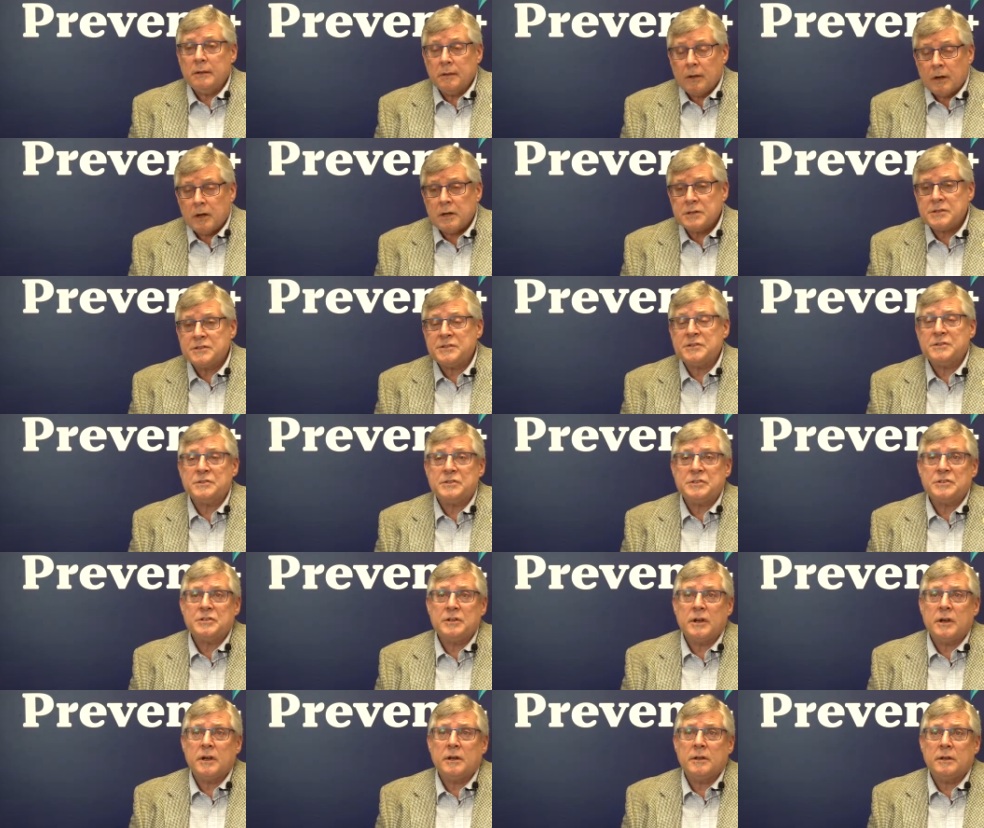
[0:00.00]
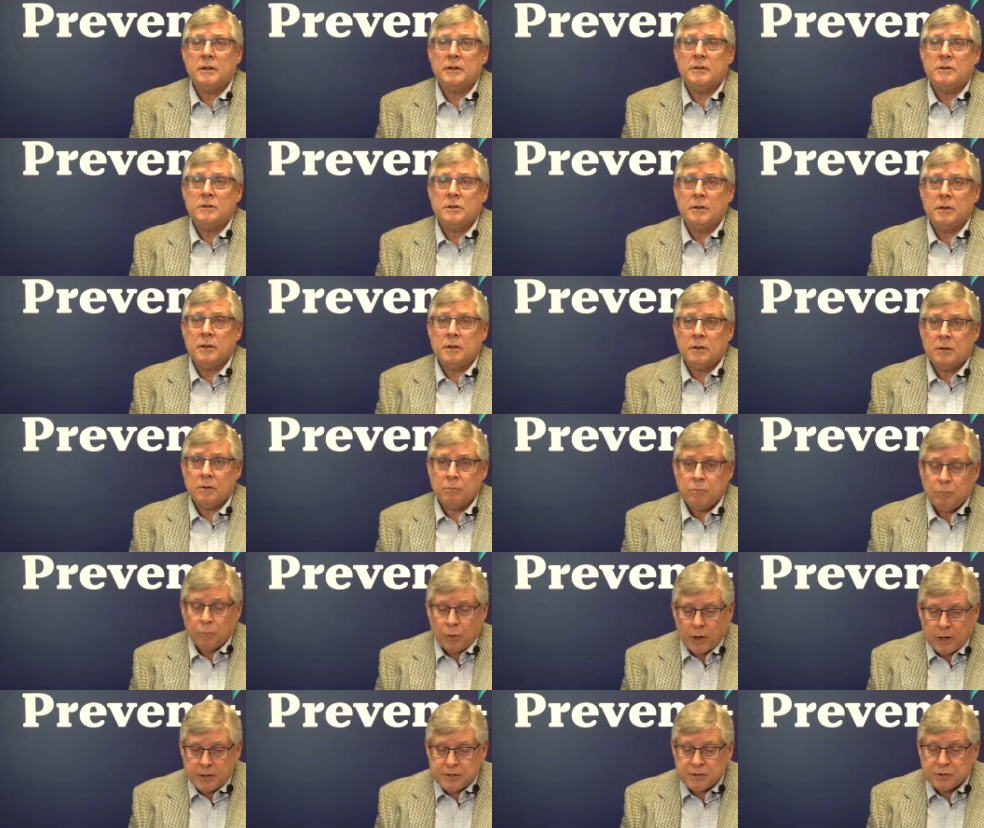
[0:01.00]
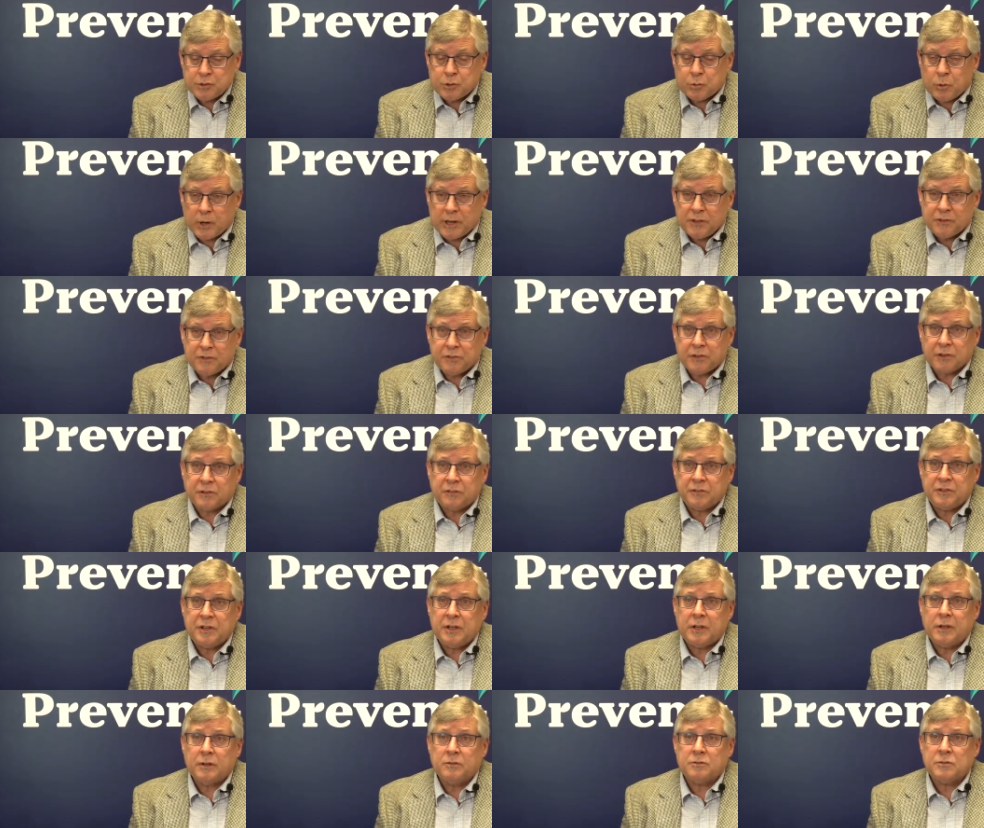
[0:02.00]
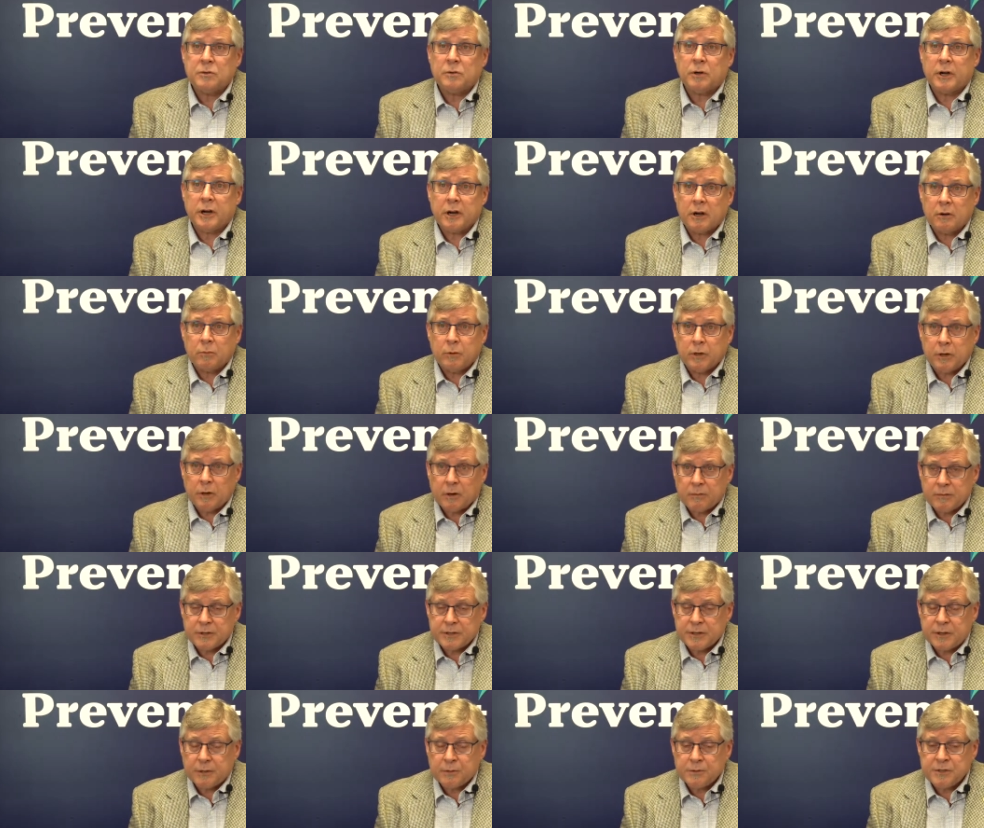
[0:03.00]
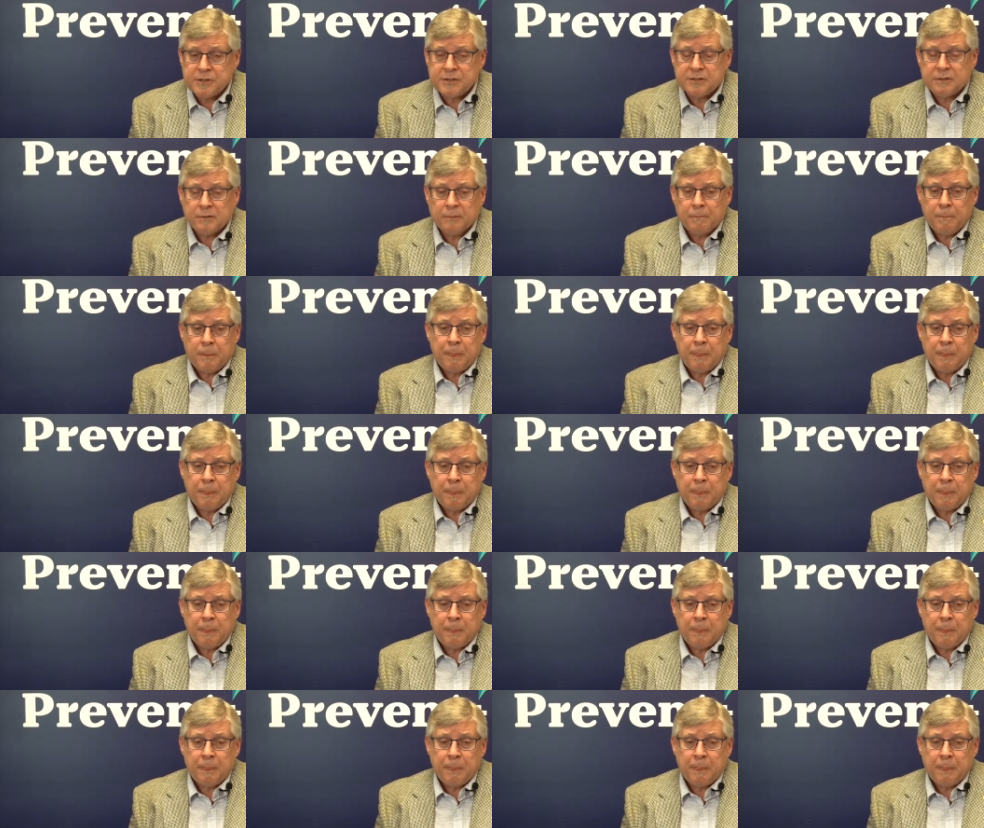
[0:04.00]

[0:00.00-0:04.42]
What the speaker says: lost his son in March of 2016 to a heroin overdose.